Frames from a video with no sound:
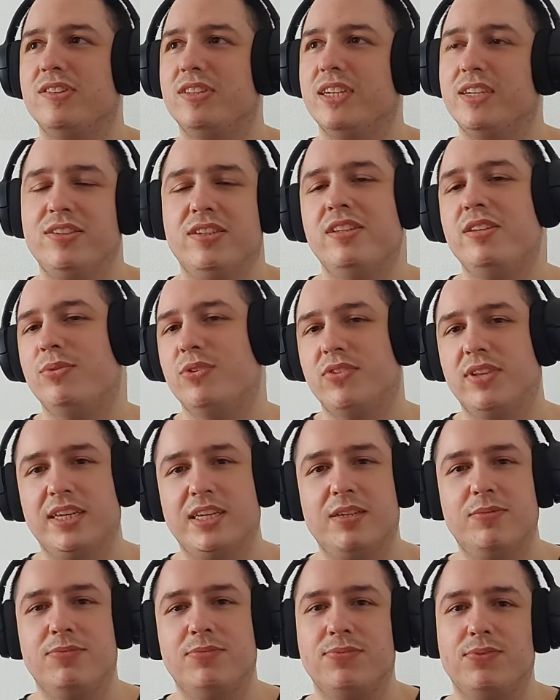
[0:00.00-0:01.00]
I thought there was
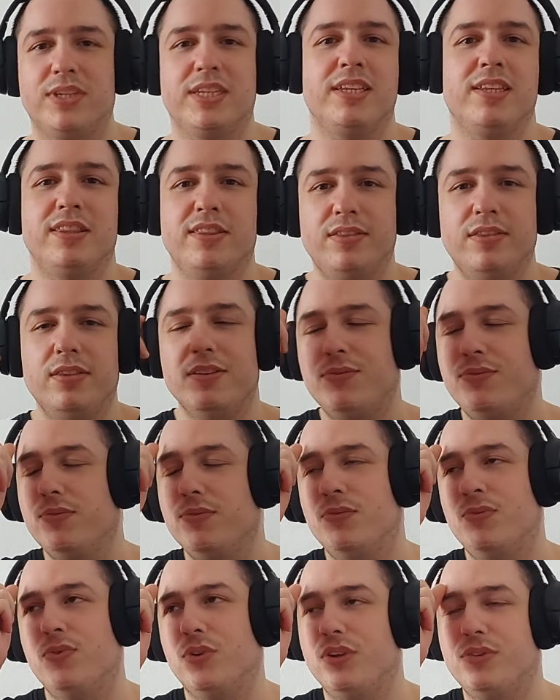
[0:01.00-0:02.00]
like freaking
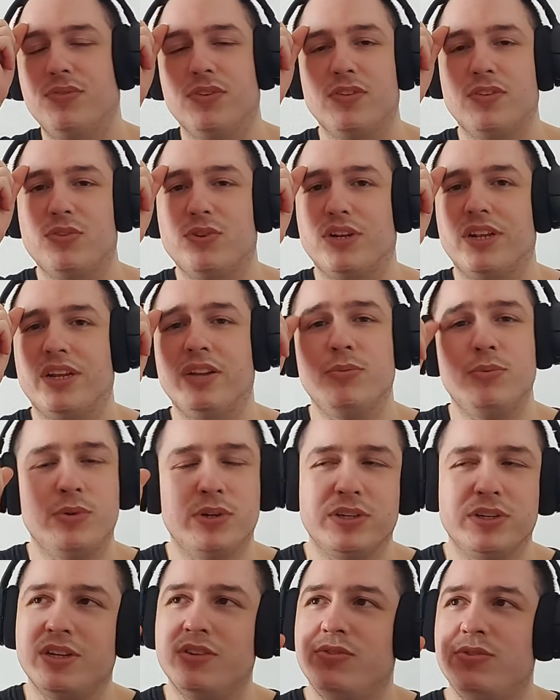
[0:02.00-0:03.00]
four different storylines we were
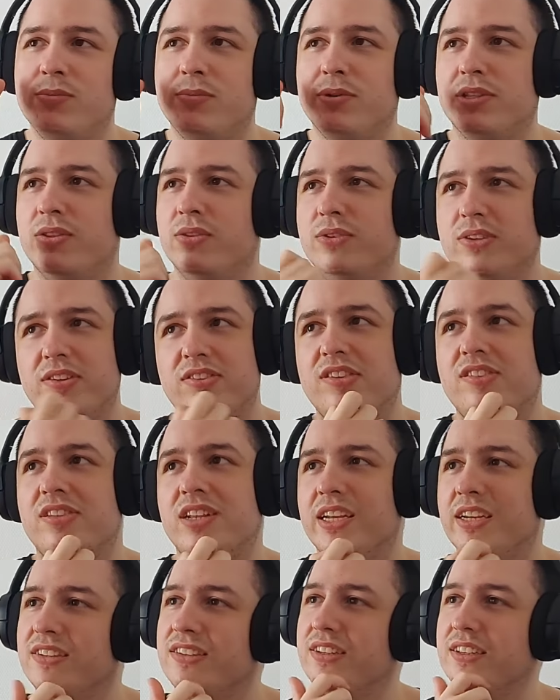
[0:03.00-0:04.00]
gonna do, but no, this is
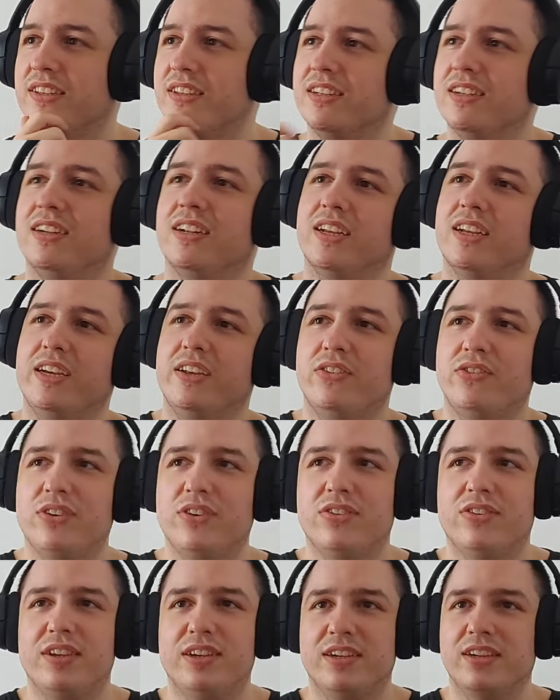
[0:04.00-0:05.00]
linked.
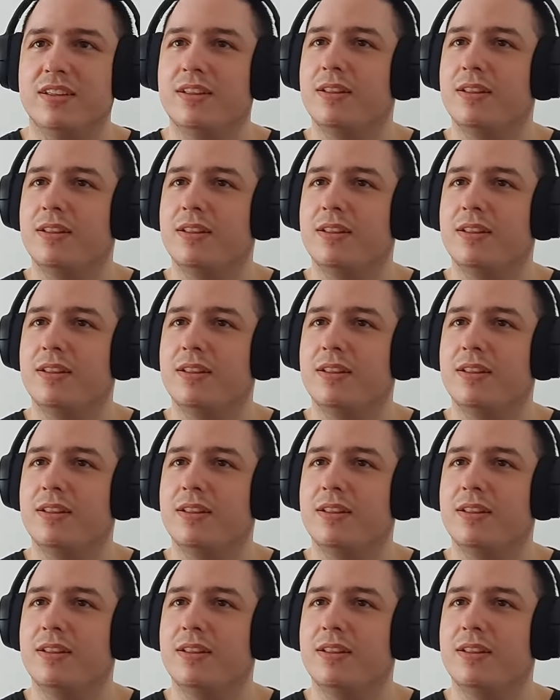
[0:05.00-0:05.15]
Interesting.